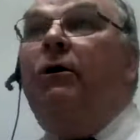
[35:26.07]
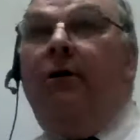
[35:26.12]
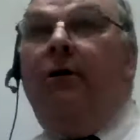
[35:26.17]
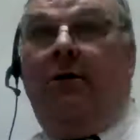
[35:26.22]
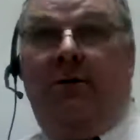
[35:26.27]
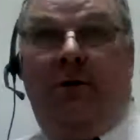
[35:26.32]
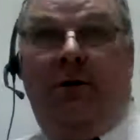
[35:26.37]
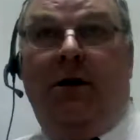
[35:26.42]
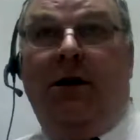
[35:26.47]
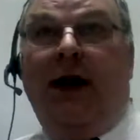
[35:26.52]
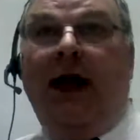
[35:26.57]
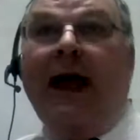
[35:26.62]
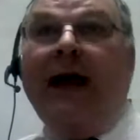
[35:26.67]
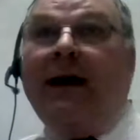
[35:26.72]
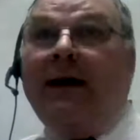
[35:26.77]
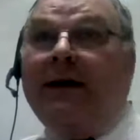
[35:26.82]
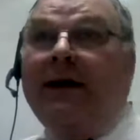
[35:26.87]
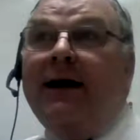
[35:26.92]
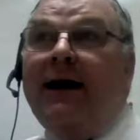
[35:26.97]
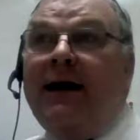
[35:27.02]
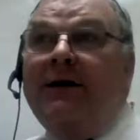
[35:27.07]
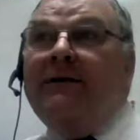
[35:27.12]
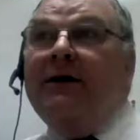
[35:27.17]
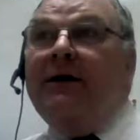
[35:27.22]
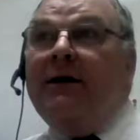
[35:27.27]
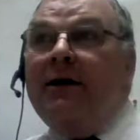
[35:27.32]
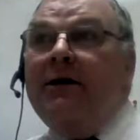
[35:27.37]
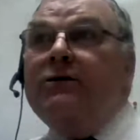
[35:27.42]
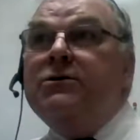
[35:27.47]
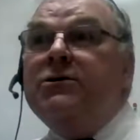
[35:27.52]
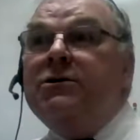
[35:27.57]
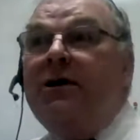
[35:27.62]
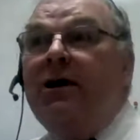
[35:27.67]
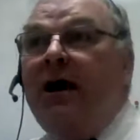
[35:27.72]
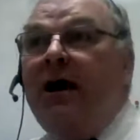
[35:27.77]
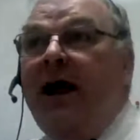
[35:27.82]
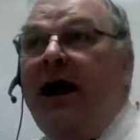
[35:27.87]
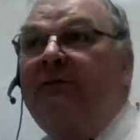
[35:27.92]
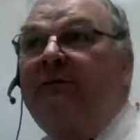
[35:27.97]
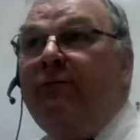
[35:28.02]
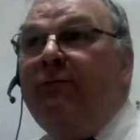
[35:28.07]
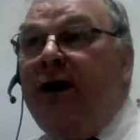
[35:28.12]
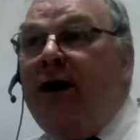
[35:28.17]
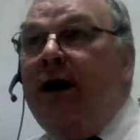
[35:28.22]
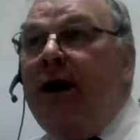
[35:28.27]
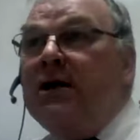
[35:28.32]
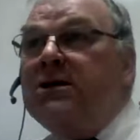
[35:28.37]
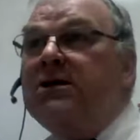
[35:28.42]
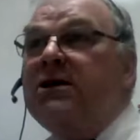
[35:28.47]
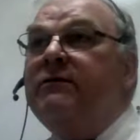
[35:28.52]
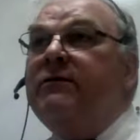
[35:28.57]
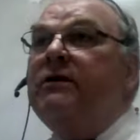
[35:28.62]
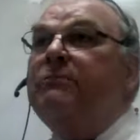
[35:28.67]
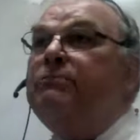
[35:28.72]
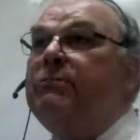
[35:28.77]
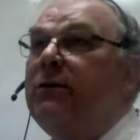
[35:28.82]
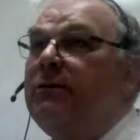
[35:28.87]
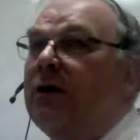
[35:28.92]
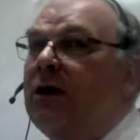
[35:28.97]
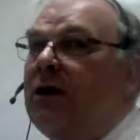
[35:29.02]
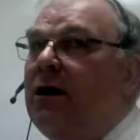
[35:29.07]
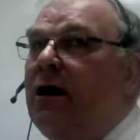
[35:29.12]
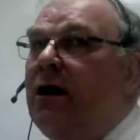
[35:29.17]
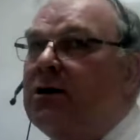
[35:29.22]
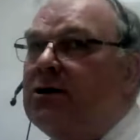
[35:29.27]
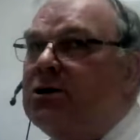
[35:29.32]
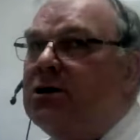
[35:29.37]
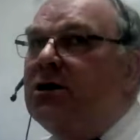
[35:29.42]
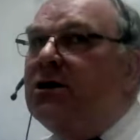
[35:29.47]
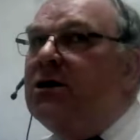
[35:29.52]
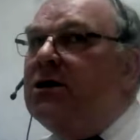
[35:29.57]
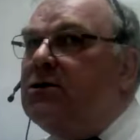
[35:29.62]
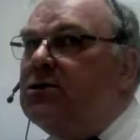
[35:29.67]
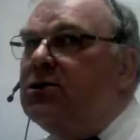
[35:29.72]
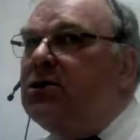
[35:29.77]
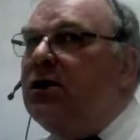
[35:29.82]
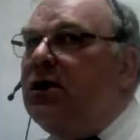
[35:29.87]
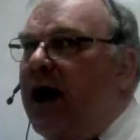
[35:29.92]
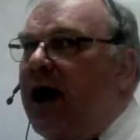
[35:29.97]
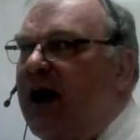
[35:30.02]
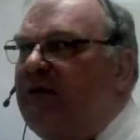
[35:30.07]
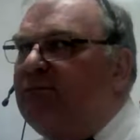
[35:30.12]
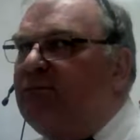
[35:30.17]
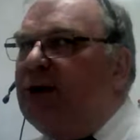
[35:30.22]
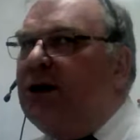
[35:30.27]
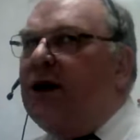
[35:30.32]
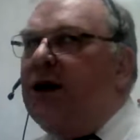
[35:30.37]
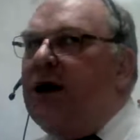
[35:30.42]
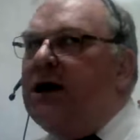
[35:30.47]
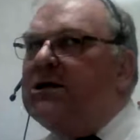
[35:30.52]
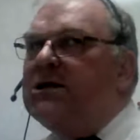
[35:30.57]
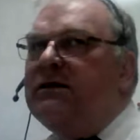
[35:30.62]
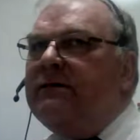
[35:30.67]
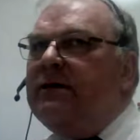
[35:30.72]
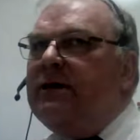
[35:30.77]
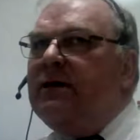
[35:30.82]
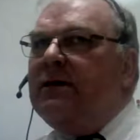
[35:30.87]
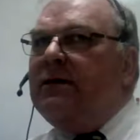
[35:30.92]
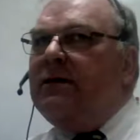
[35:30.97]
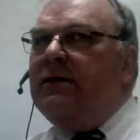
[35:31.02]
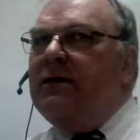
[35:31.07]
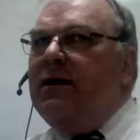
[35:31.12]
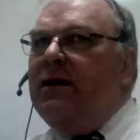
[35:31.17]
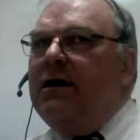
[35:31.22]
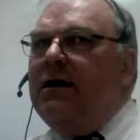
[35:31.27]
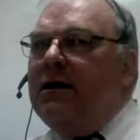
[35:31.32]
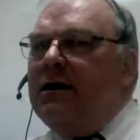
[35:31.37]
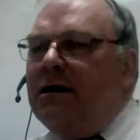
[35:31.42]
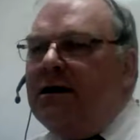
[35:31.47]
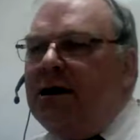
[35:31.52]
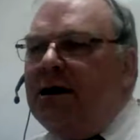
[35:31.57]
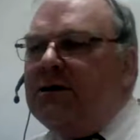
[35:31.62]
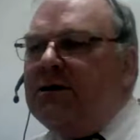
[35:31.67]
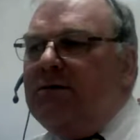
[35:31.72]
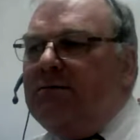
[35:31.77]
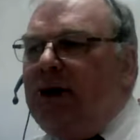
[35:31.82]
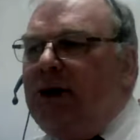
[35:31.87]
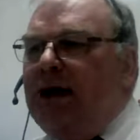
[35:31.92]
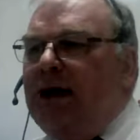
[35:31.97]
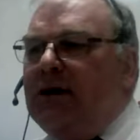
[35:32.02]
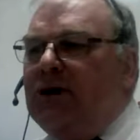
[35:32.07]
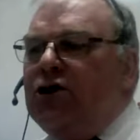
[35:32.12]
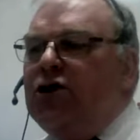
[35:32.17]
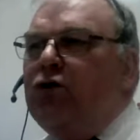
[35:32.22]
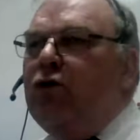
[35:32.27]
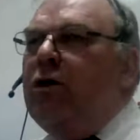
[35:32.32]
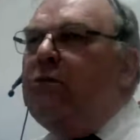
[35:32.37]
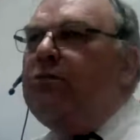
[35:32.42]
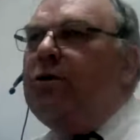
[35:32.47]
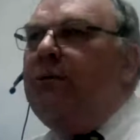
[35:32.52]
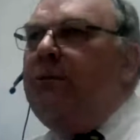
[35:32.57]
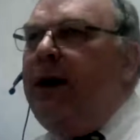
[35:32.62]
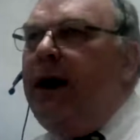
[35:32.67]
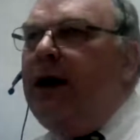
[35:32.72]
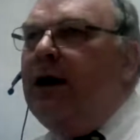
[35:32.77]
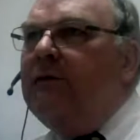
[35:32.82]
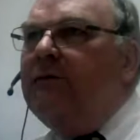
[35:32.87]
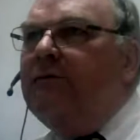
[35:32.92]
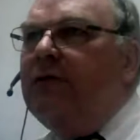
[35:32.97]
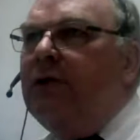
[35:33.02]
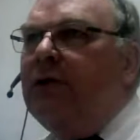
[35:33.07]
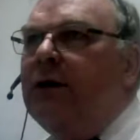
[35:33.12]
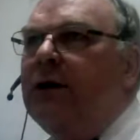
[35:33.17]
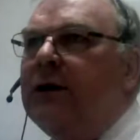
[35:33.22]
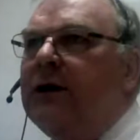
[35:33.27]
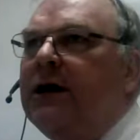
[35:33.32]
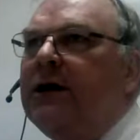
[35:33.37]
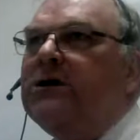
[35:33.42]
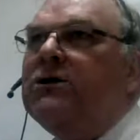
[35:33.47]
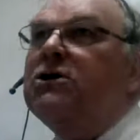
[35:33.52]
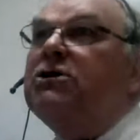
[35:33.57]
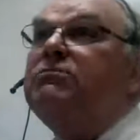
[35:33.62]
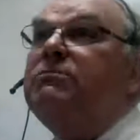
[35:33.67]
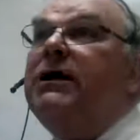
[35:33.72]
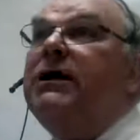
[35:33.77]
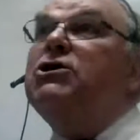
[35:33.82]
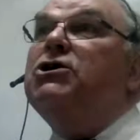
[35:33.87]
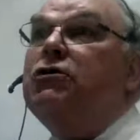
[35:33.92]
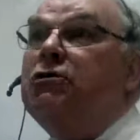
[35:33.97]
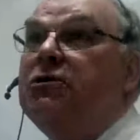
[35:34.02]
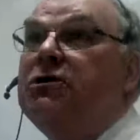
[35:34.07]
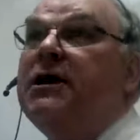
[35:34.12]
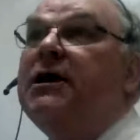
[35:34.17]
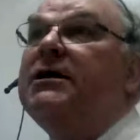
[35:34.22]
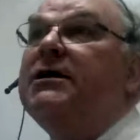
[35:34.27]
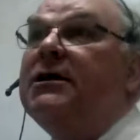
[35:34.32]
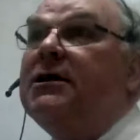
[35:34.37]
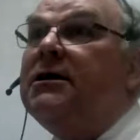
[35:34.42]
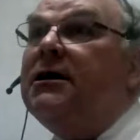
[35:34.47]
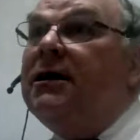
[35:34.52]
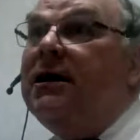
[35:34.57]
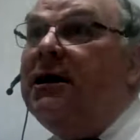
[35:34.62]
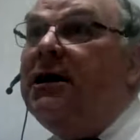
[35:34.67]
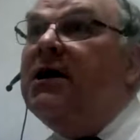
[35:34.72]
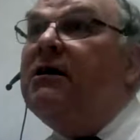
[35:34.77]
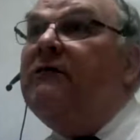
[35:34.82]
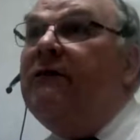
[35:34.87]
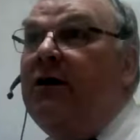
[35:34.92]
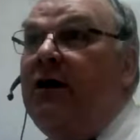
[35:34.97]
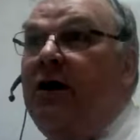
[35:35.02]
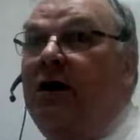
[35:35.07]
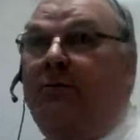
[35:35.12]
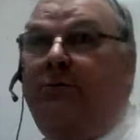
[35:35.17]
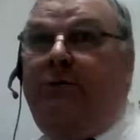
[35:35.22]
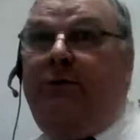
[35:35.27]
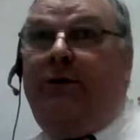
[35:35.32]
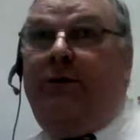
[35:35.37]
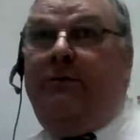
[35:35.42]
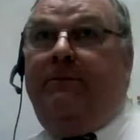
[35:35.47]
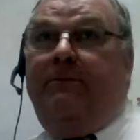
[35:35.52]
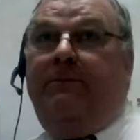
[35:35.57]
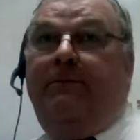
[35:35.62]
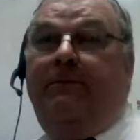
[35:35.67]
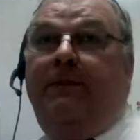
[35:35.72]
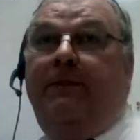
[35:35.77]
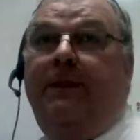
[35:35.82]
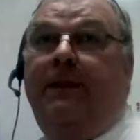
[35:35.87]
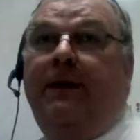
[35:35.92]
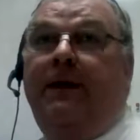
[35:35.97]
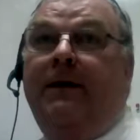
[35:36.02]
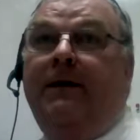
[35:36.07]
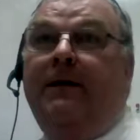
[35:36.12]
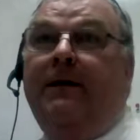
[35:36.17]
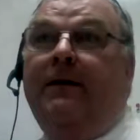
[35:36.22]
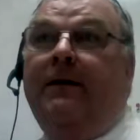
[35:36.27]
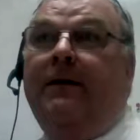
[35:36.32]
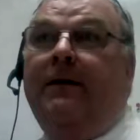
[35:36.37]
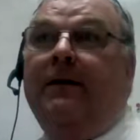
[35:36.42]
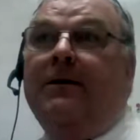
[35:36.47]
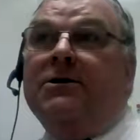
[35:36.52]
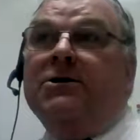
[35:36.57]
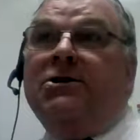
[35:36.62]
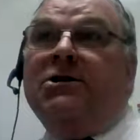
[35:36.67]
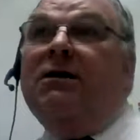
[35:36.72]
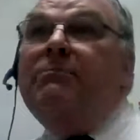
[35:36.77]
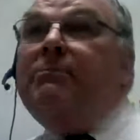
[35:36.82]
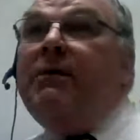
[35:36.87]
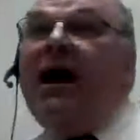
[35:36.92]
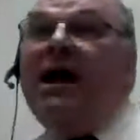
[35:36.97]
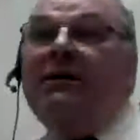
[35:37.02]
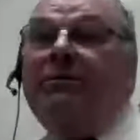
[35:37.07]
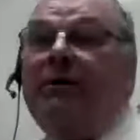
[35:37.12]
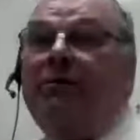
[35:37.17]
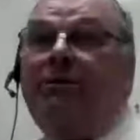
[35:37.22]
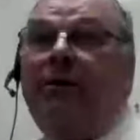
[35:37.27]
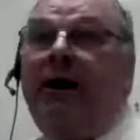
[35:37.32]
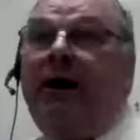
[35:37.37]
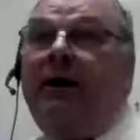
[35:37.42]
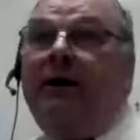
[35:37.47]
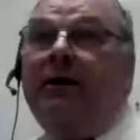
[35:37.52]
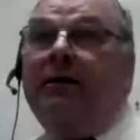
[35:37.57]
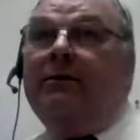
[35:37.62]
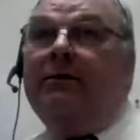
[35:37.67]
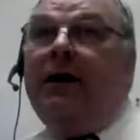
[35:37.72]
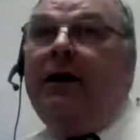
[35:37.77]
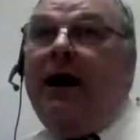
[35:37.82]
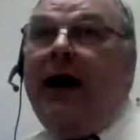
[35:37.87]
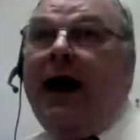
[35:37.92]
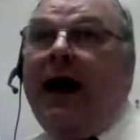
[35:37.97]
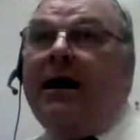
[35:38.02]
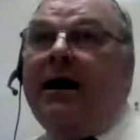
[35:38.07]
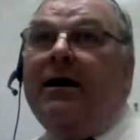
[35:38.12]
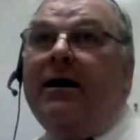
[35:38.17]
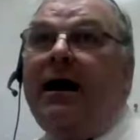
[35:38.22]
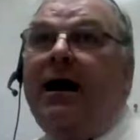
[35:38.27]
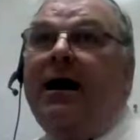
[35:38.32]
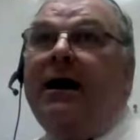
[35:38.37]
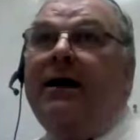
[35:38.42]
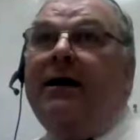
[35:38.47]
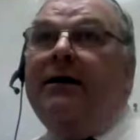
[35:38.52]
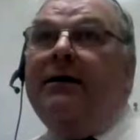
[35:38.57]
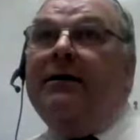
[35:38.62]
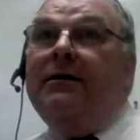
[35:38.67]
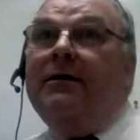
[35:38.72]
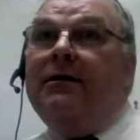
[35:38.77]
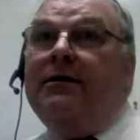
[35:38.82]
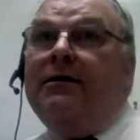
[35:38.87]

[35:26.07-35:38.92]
or likely even lose their life because of it. But because you lose your life because of it doesn't mean that you weren't prepared for it. It just means you didn't give up. Somebody prepared Hananiah,